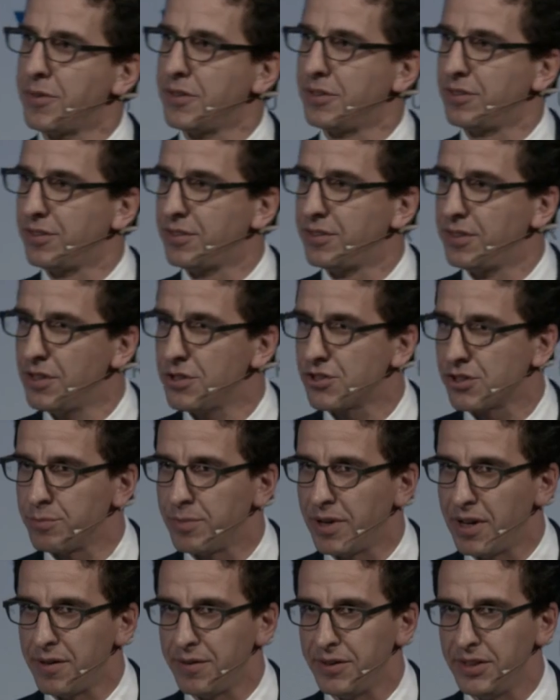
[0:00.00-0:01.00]
the decision
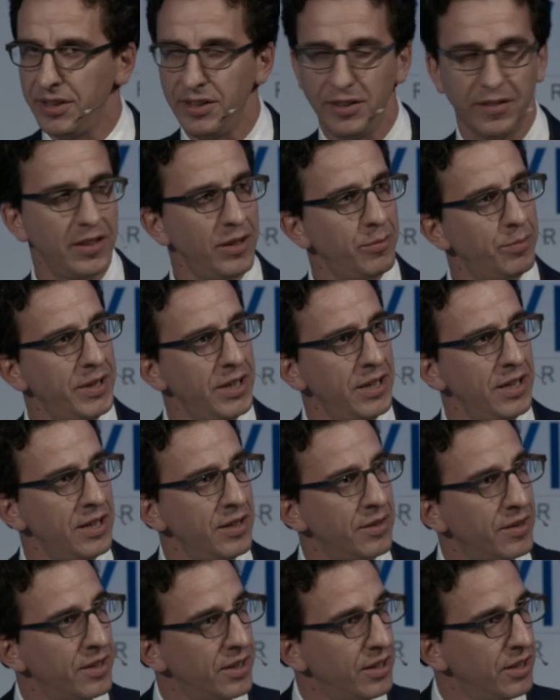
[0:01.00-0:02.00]
by the
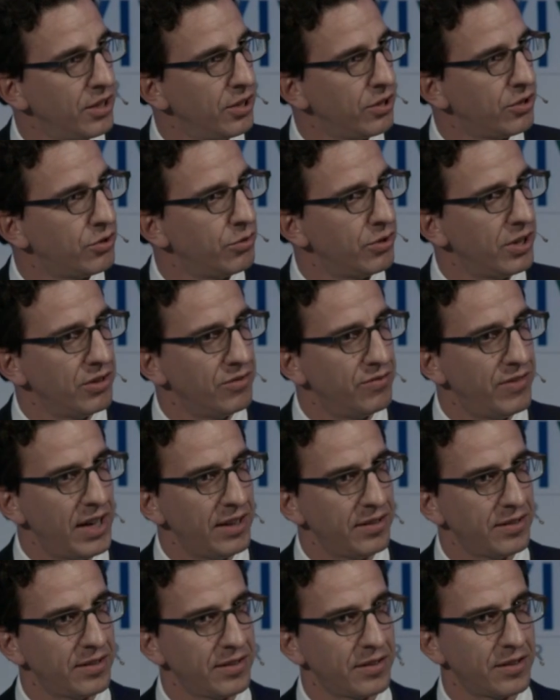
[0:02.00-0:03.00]
ECB to
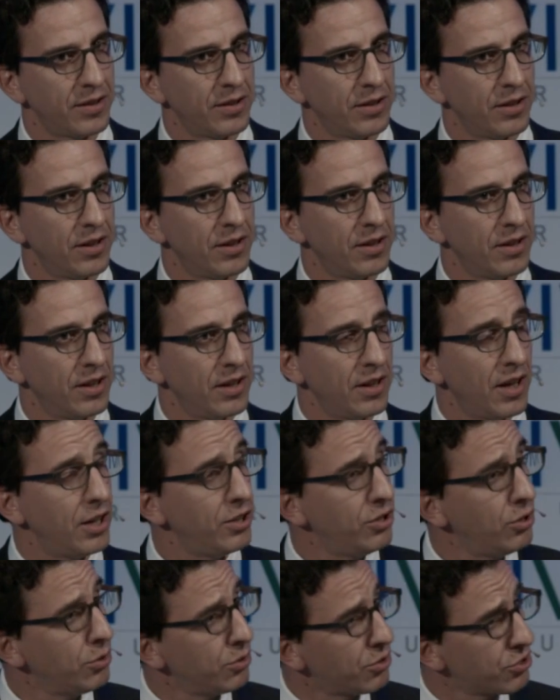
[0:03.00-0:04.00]
invest a
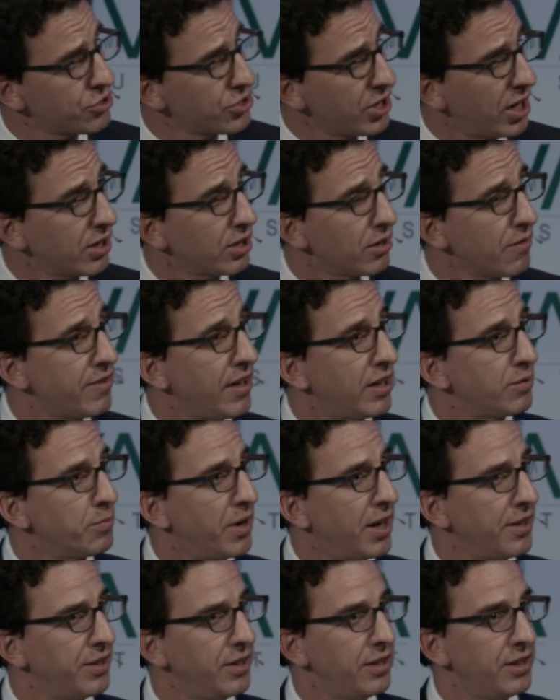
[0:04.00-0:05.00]
huge chunk of that
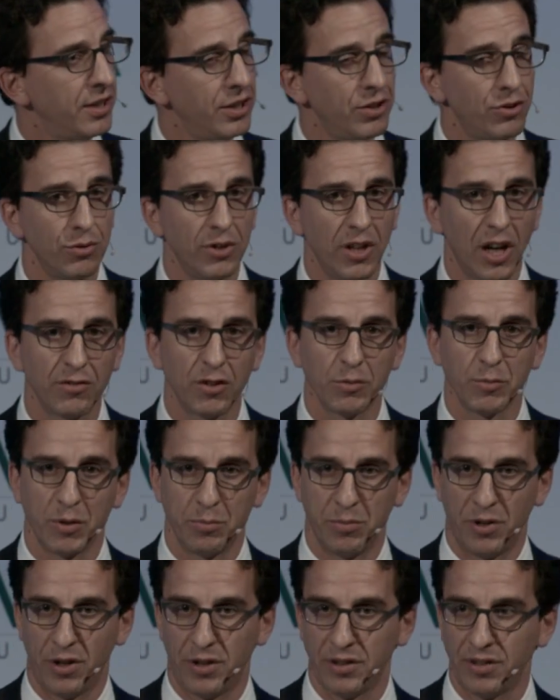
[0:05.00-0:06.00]
money into
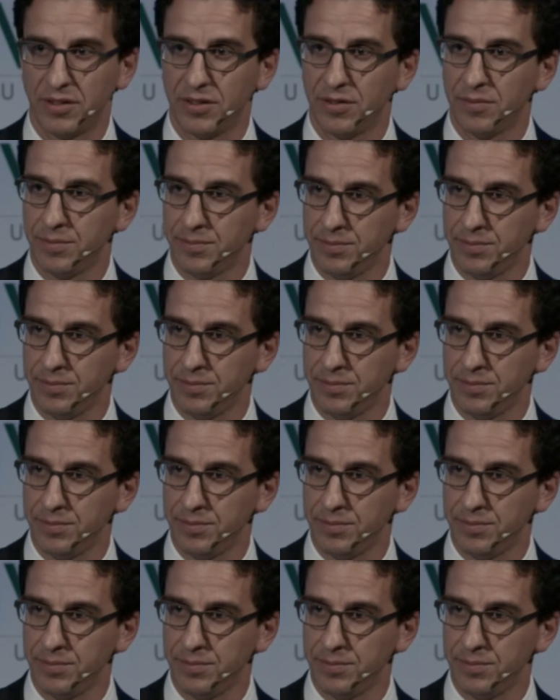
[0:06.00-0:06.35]
government bonds.